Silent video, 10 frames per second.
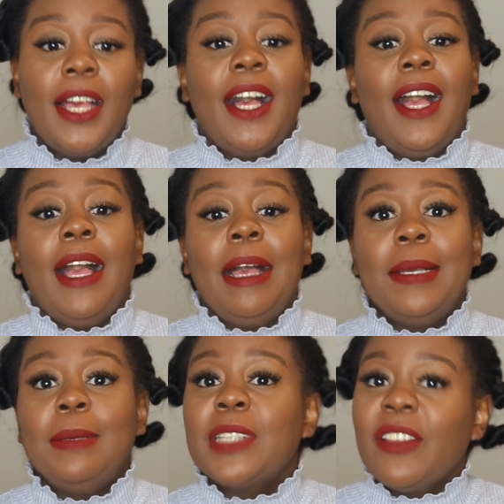So
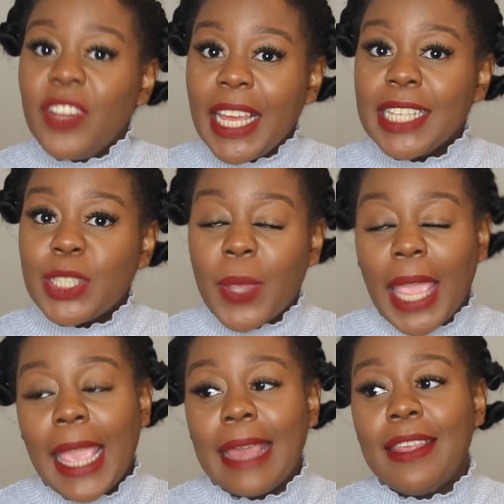I feel like it's
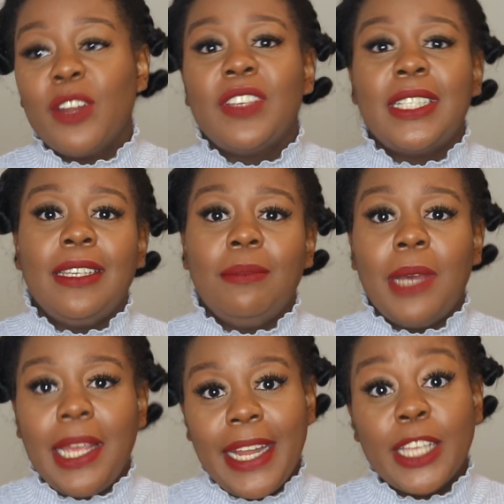okay. And then obviously
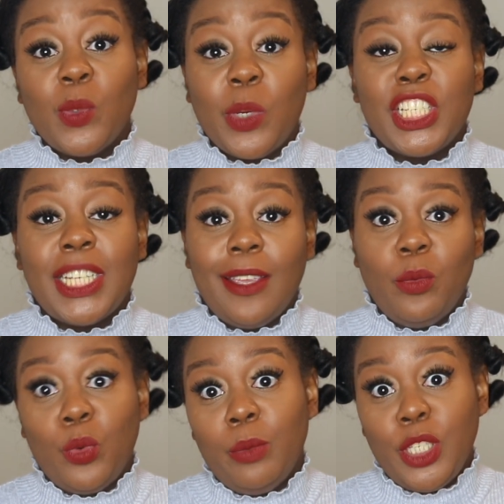my next wash
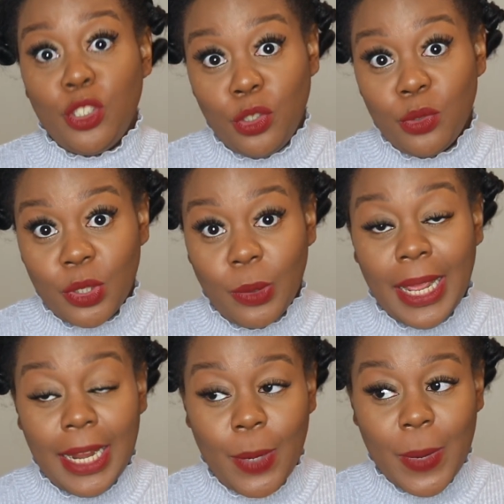date will be due soon
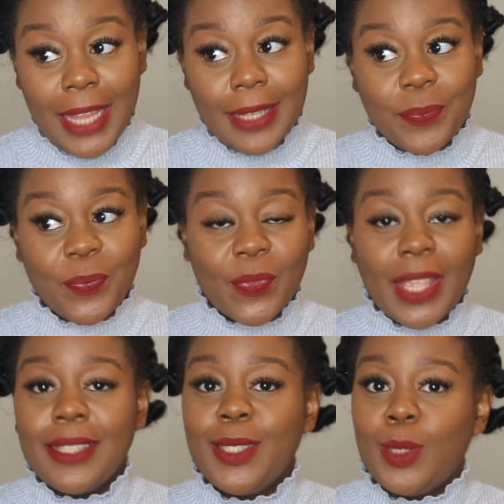anyway.
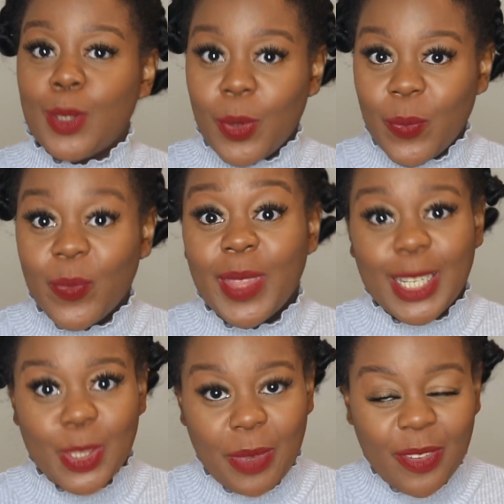So that
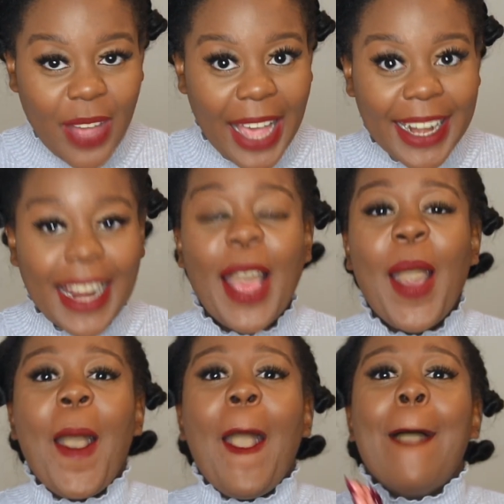should be fine.
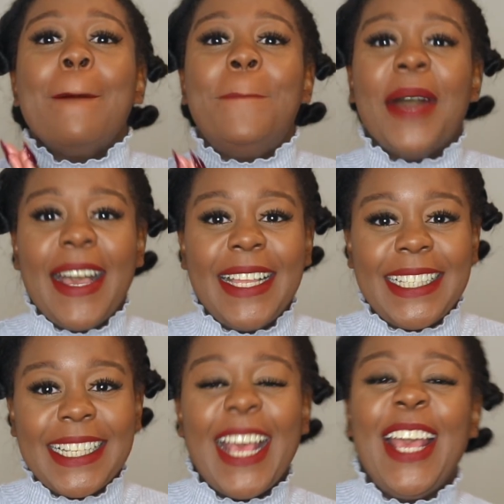
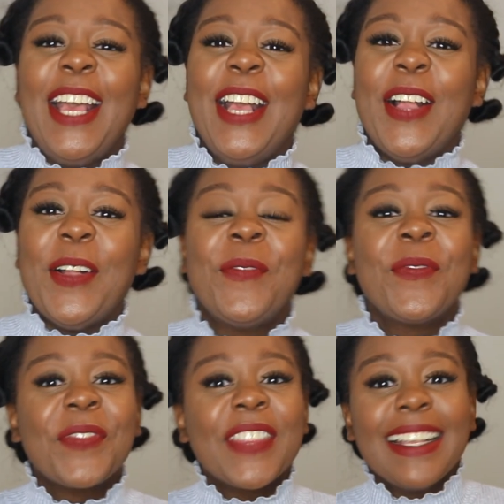But
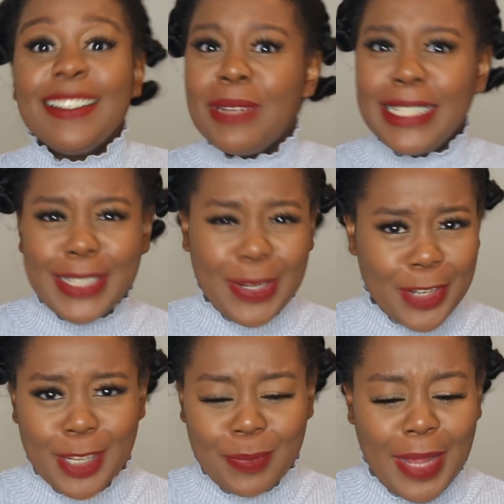please don't
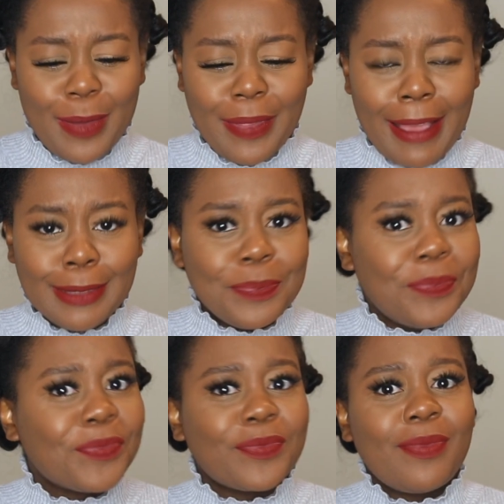judge me out there.
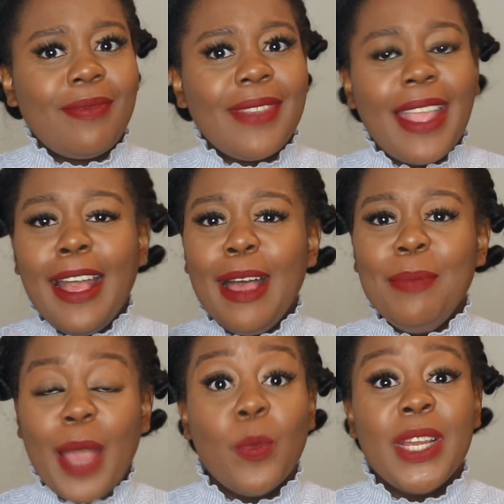
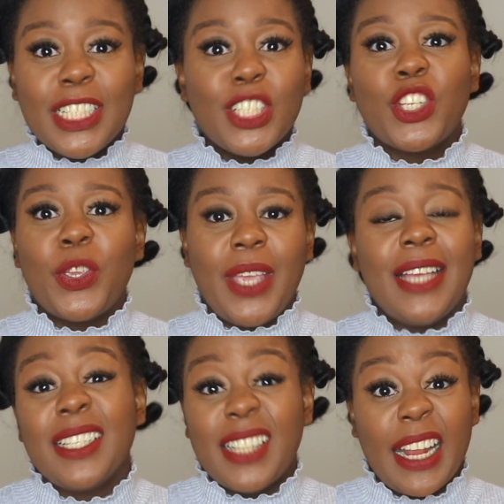But I wanted to show you
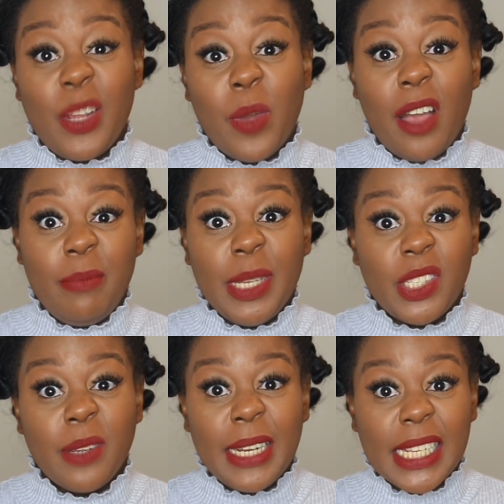guys exactly what I've been
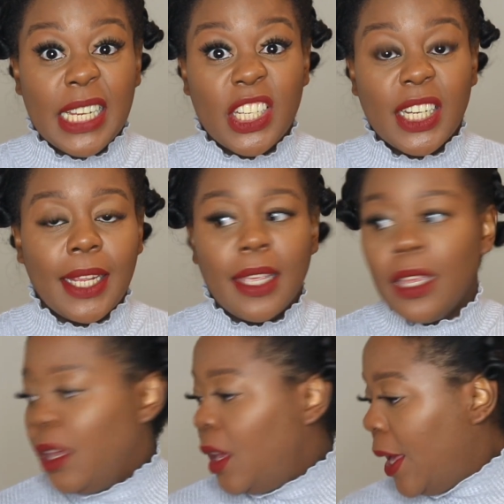doing essentially.
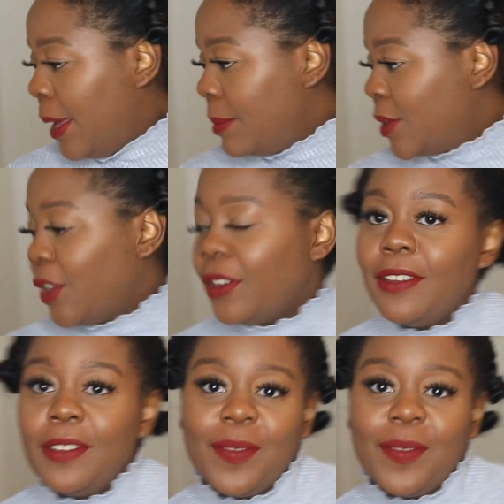So